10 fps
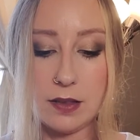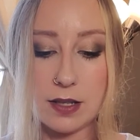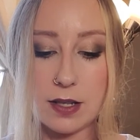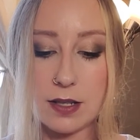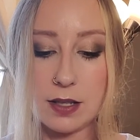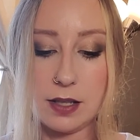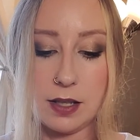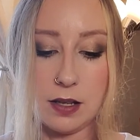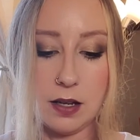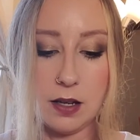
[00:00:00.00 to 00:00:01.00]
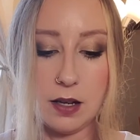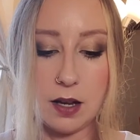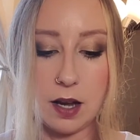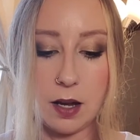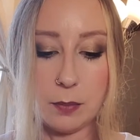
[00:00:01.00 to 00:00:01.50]
This is the
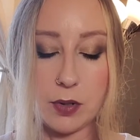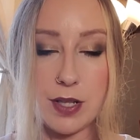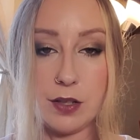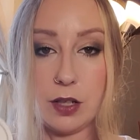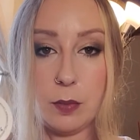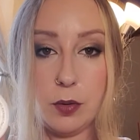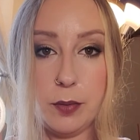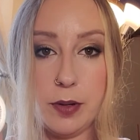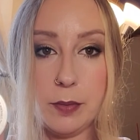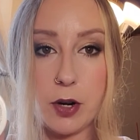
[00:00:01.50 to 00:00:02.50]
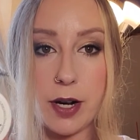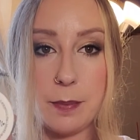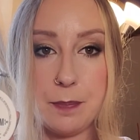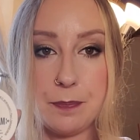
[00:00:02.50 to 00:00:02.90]
Brazilian Boom Boom cream.